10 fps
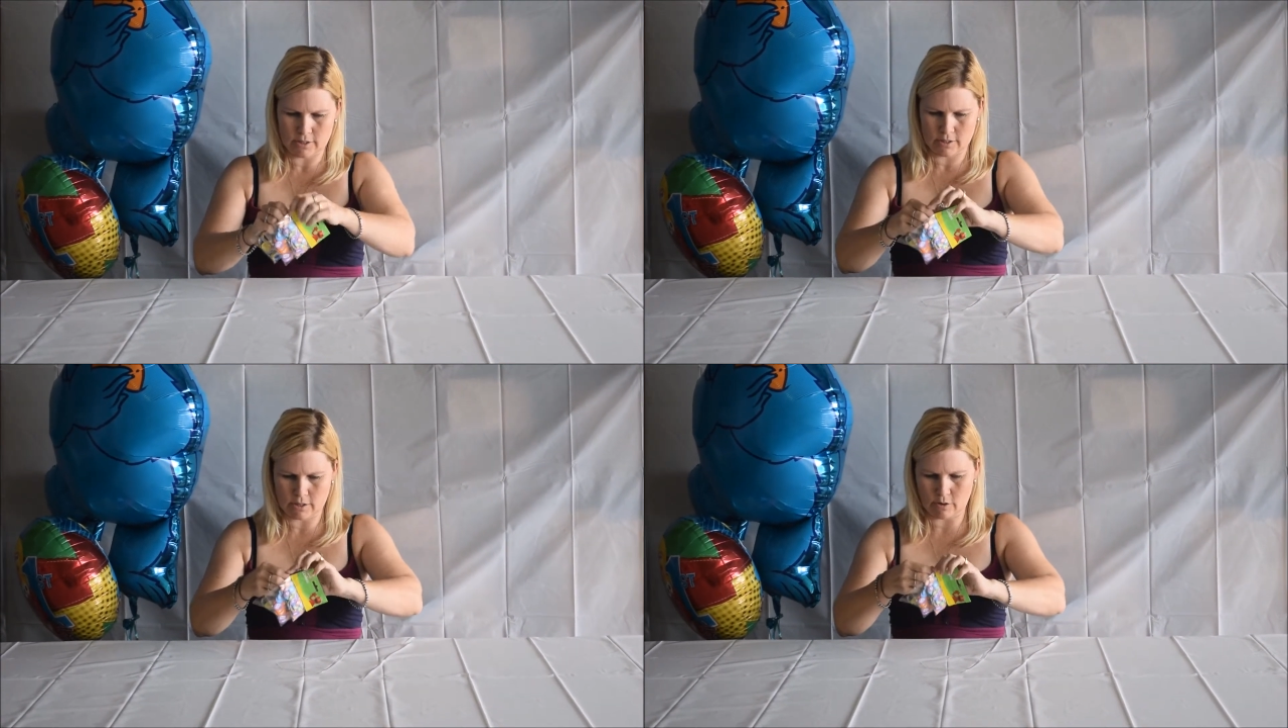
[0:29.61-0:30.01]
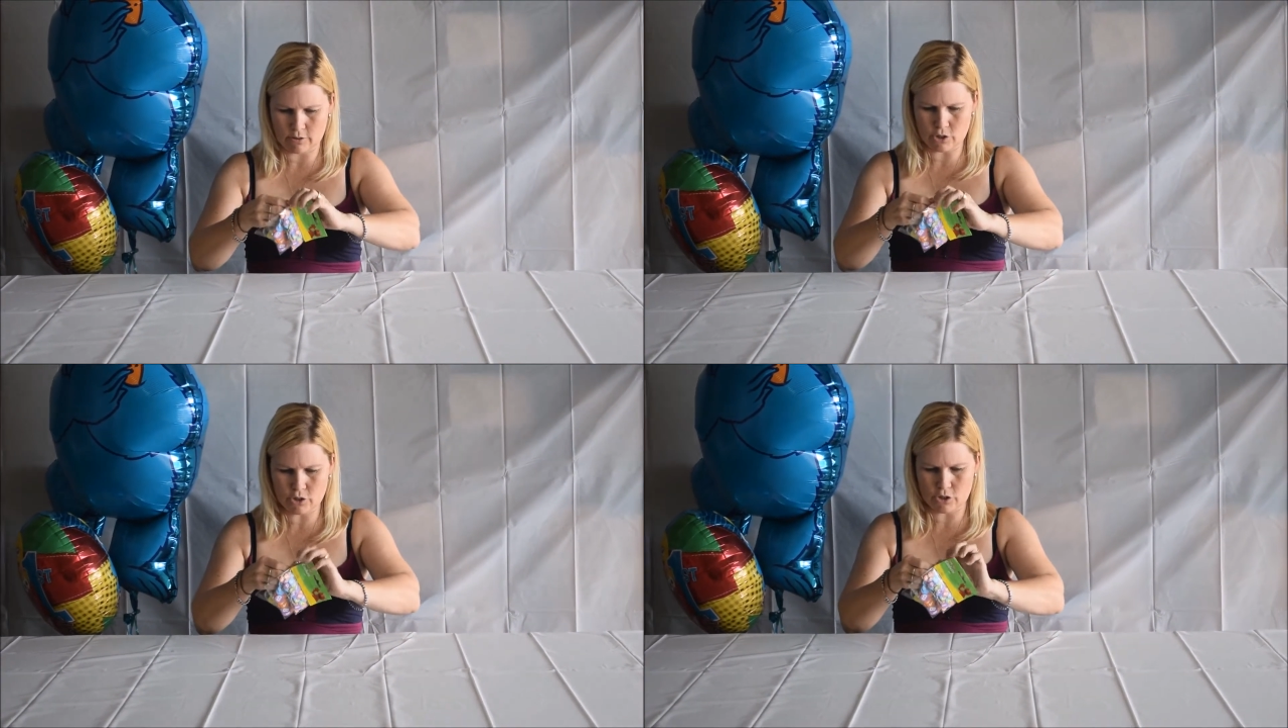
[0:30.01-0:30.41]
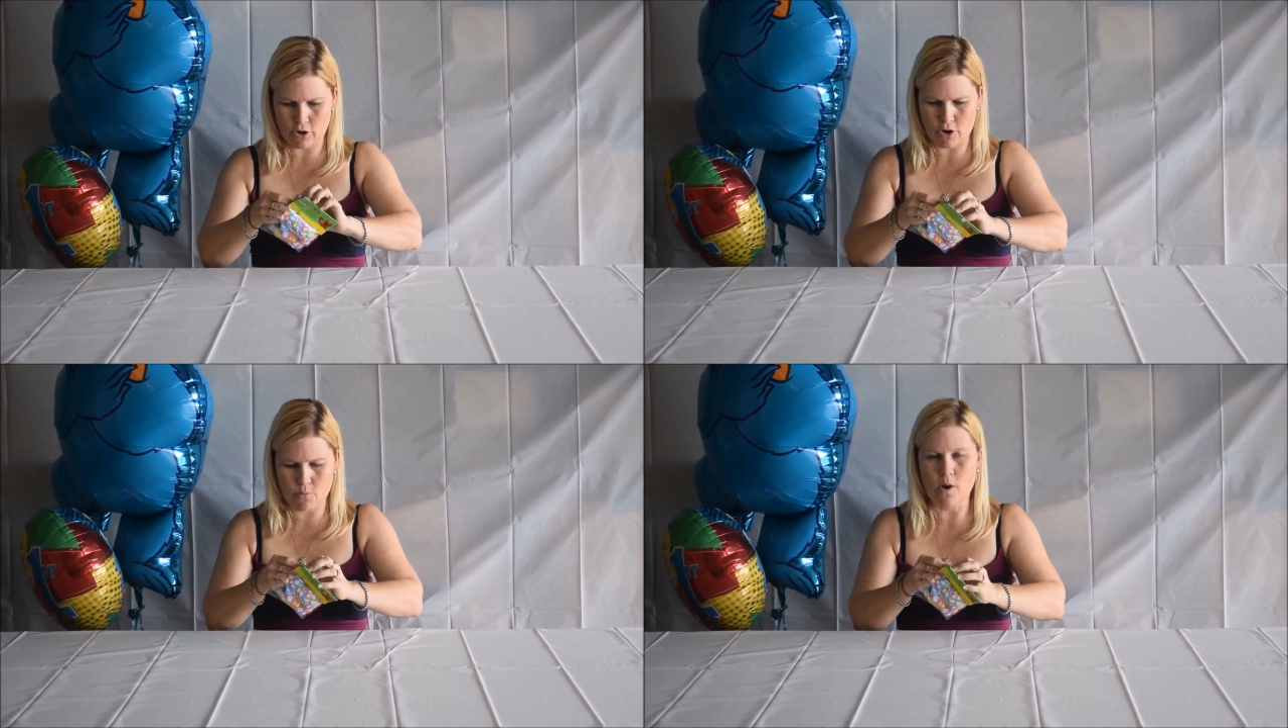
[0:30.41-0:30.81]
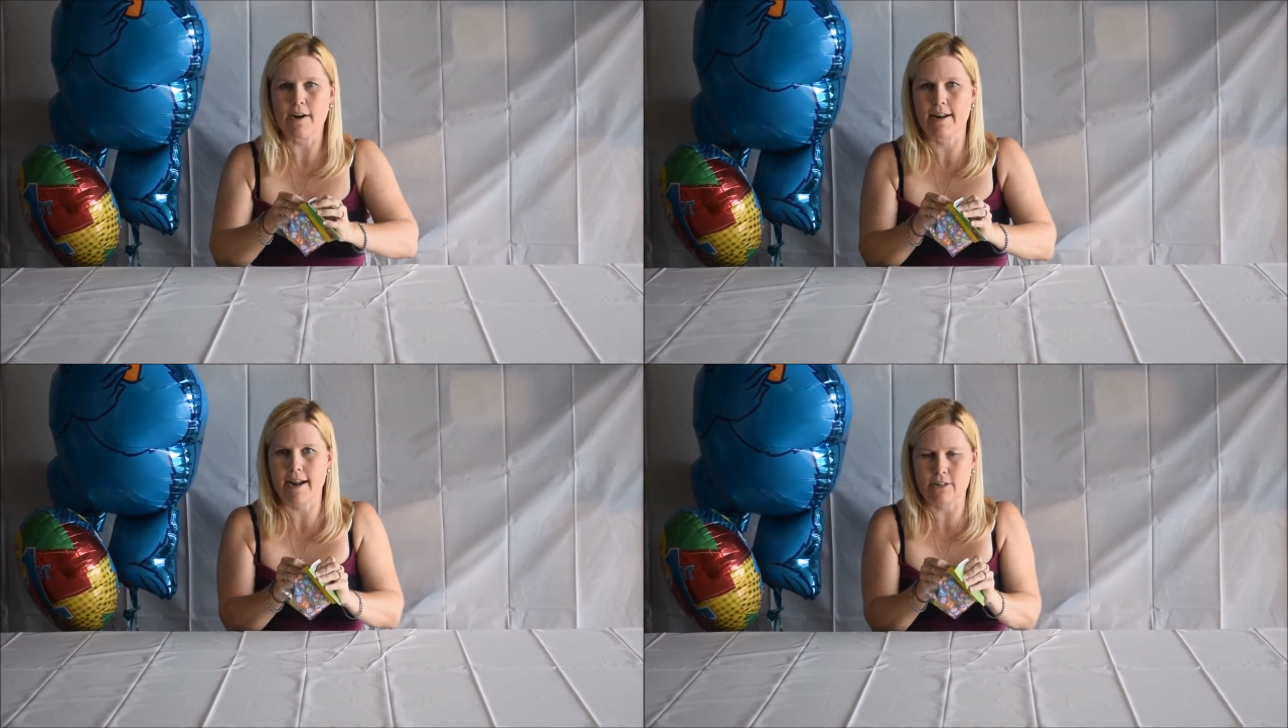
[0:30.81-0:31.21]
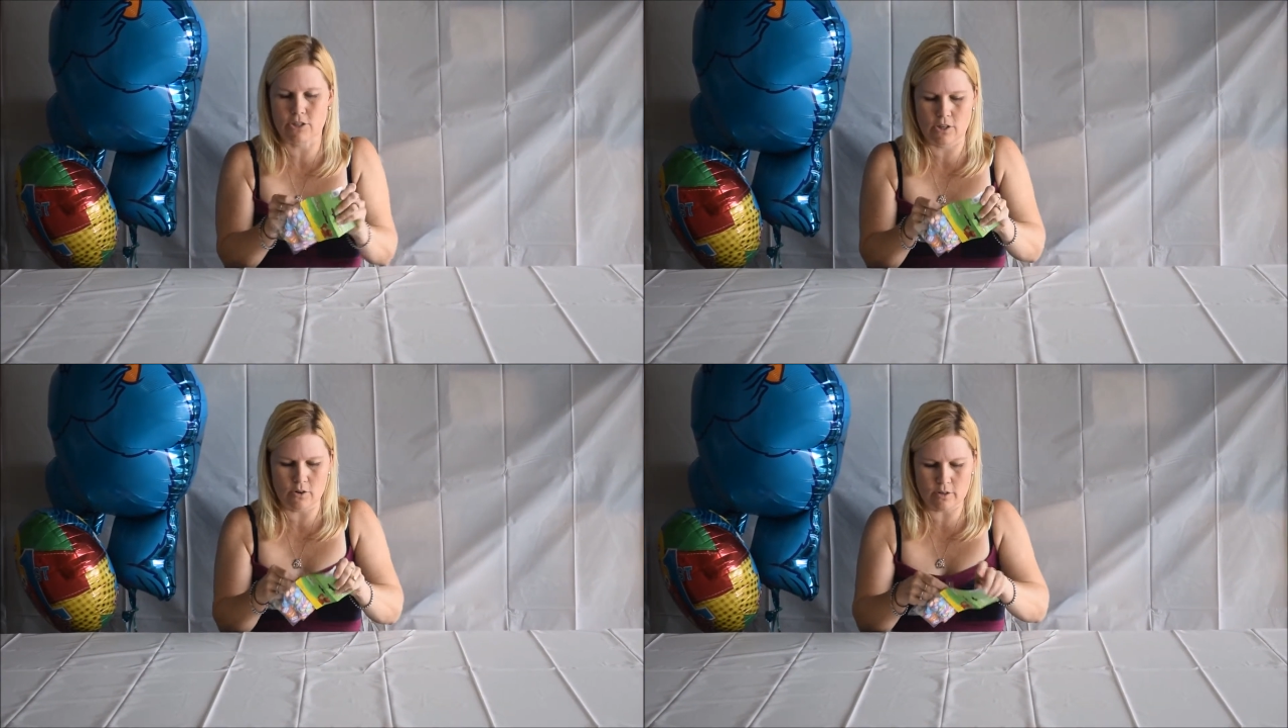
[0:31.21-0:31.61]
So I'll just show you what it
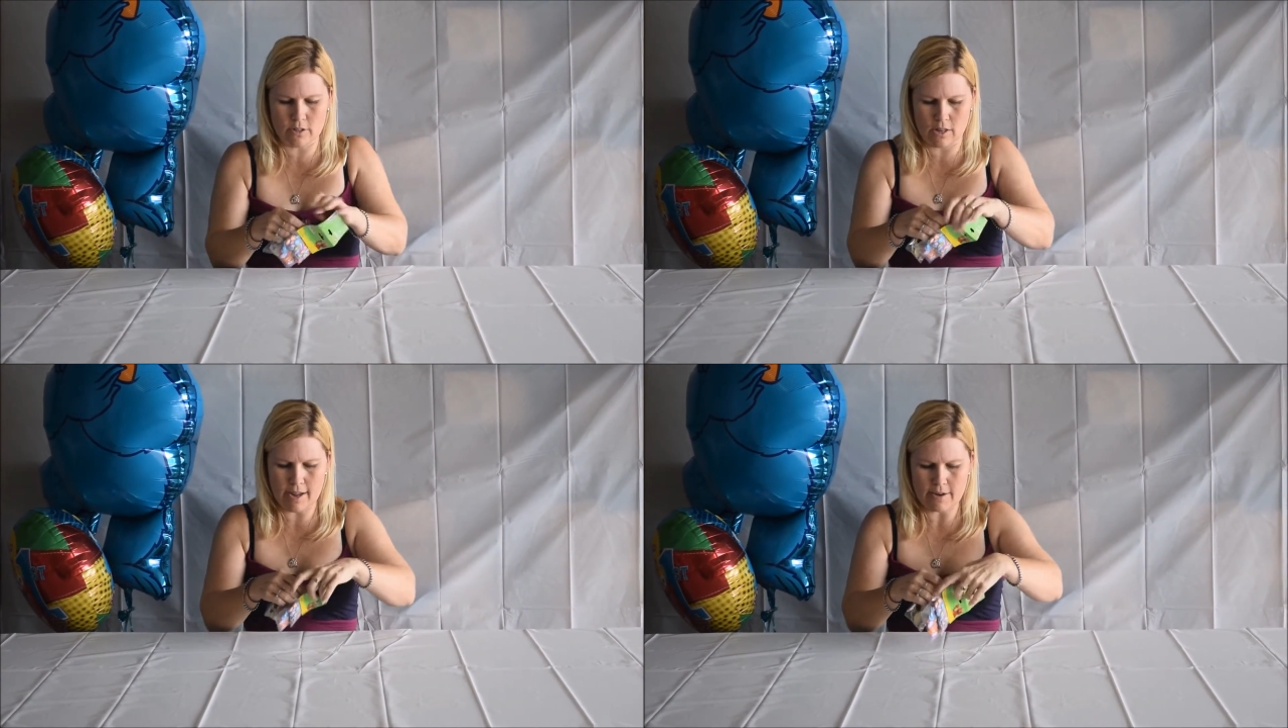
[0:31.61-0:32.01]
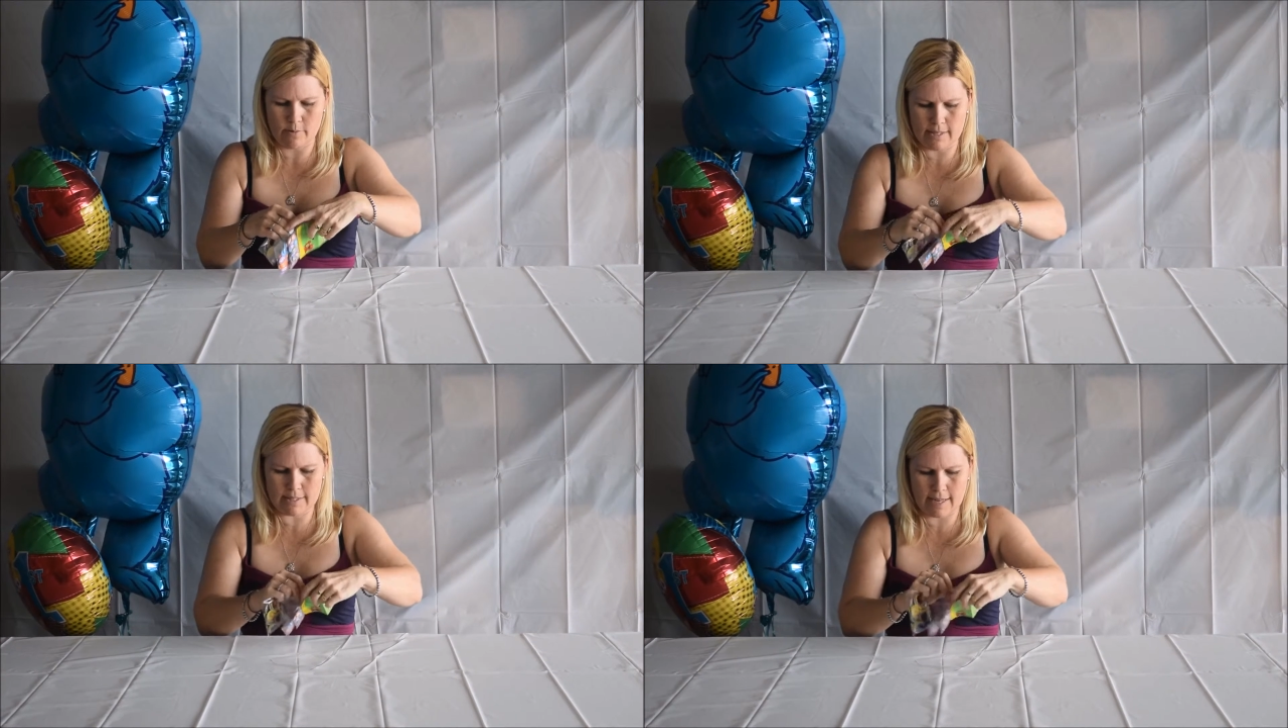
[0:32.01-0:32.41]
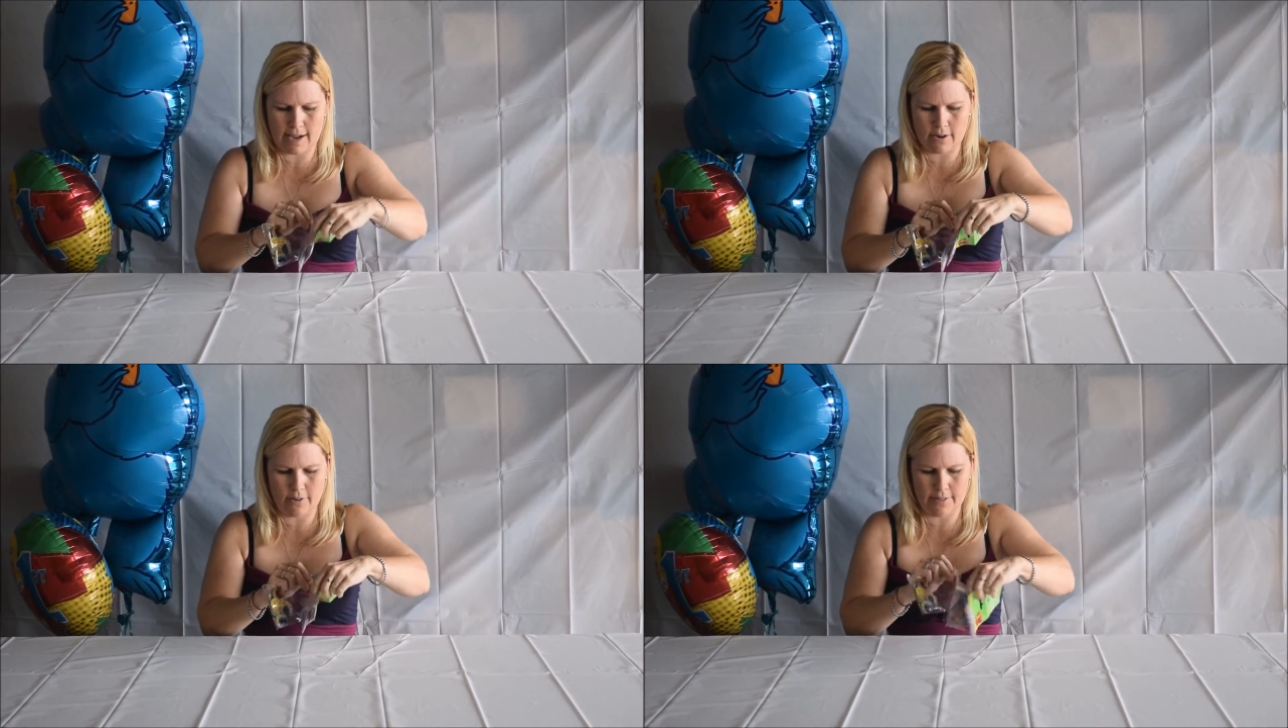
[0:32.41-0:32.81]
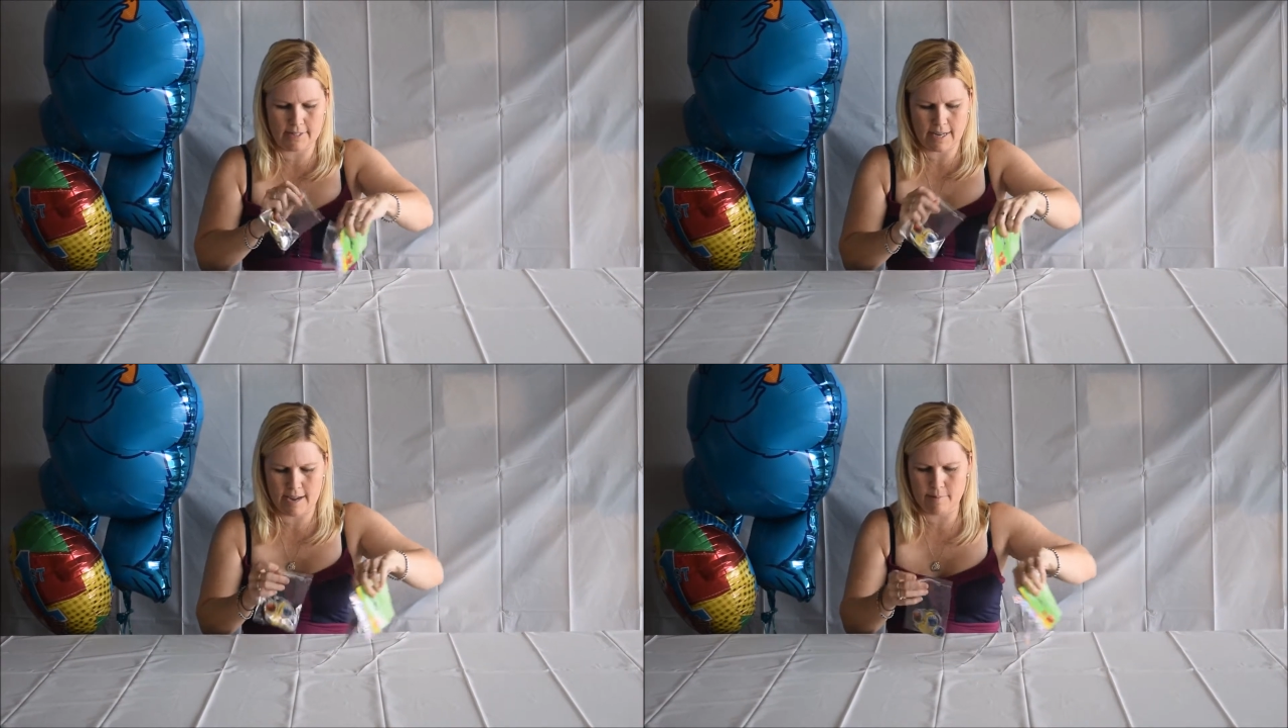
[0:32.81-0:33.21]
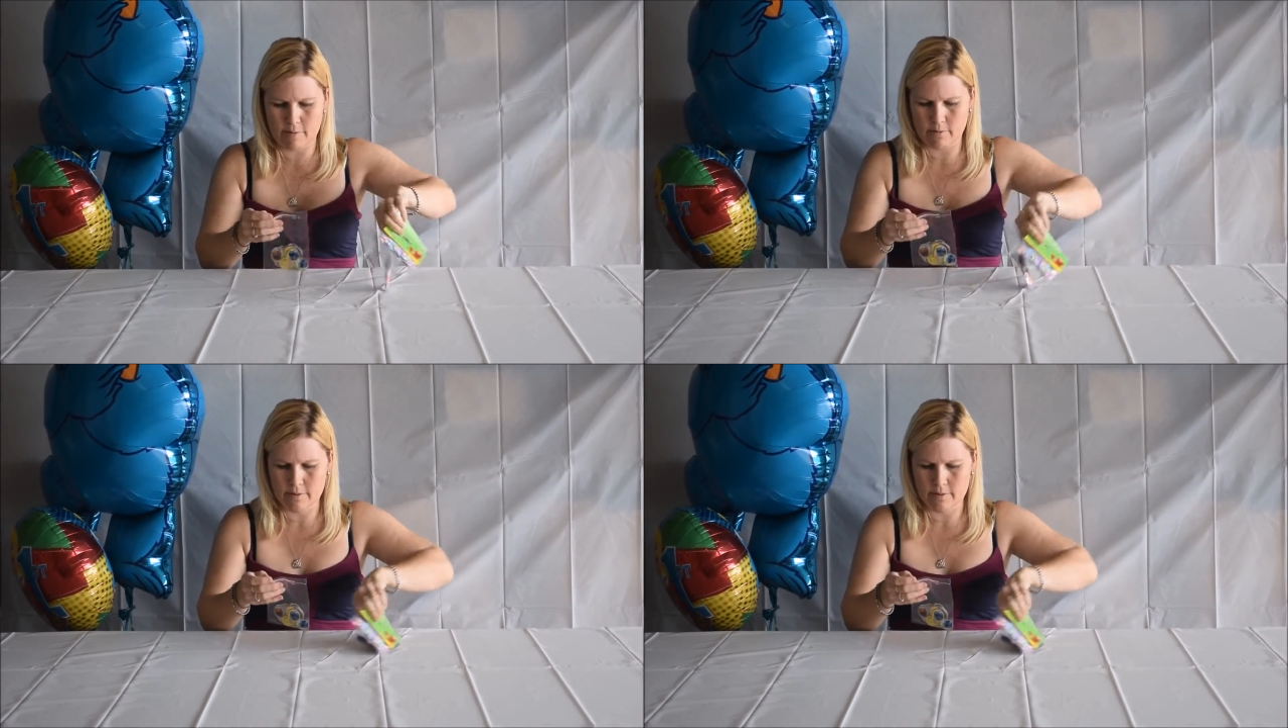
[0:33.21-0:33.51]
actually looks like when scattered on the table.